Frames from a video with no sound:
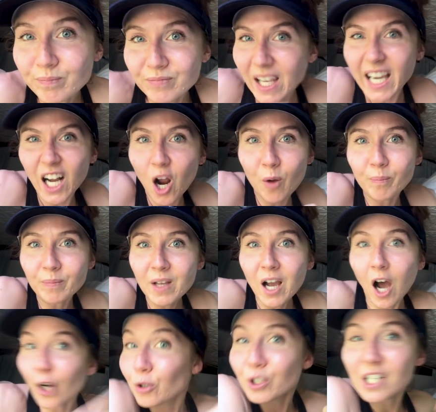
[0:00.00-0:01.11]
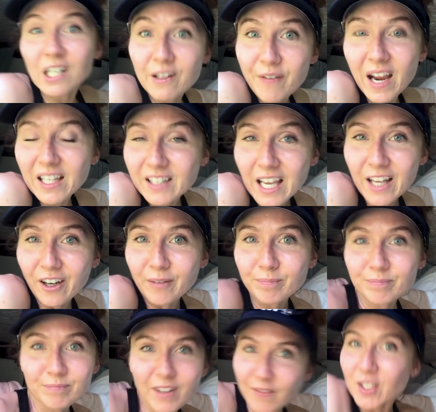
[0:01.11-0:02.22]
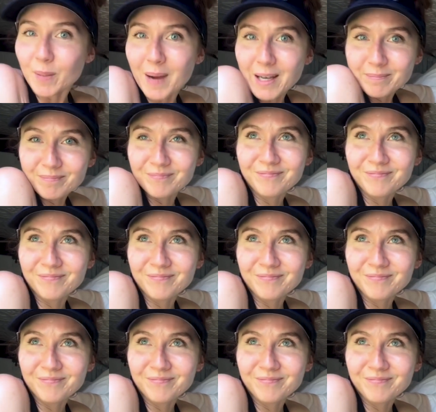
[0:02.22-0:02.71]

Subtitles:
Take it home. I'll use it in the van later. Give it to me.